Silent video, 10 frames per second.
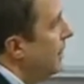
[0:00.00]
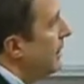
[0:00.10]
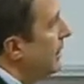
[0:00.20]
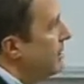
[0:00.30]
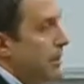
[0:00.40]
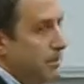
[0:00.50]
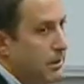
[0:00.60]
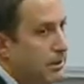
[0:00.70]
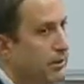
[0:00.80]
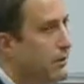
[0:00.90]
and maybe
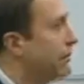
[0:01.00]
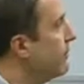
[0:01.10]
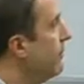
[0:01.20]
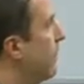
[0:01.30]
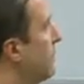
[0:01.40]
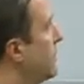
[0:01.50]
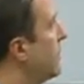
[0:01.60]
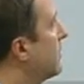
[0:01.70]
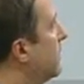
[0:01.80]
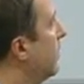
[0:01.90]
you can learn from my
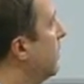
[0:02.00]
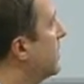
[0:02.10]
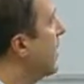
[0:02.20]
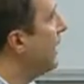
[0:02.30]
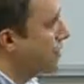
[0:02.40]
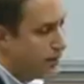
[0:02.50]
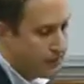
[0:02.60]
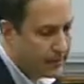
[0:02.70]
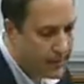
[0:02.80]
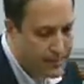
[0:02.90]
personal experience. I also
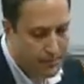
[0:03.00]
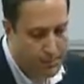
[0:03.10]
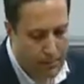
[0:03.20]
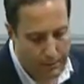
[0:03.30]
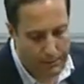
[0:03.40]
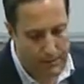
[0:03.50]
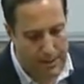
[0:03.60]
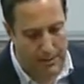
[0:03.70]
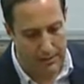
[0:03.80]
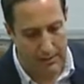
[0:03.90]
think it's important for
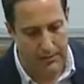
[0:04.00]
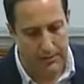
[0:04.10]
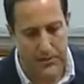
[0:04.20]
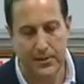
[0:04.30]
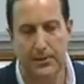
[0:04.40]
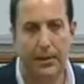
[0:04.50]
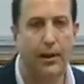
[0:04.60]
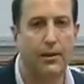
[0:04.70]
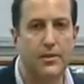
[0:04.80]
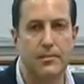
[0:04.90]
me to implicitly
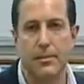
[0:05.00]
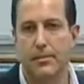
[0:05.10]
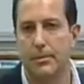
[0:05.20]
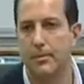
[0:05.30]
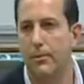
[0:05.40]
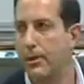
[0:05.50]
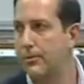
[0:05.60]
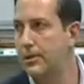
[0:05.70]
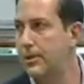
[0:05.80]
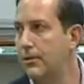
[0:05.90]
honor some of the people who had
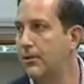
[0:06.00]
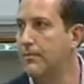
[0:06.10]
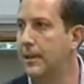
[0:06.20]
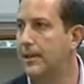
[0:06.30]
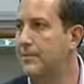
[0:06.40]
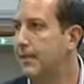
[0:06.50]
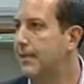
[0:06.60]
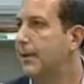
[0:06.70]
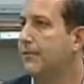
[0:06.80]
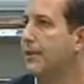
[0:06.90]
a material impact in my
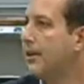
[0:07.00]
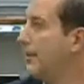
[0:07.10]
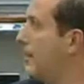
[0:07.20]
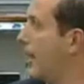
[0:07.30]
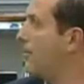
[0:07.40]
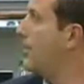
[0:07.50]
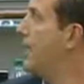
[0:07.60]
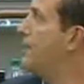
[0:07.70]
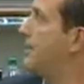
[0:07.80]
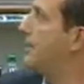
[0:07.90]
life. I would
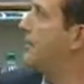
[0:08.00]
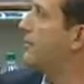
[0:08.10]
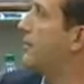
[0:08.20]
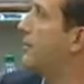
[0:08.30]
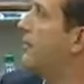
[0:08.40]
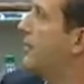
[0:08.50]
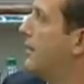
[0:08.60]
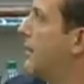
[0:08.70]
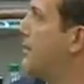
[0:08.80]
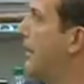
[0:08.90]
not be here
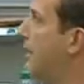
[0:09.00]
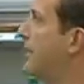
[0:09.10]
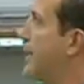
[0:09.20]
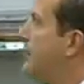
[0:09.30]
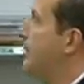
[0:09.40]
without the help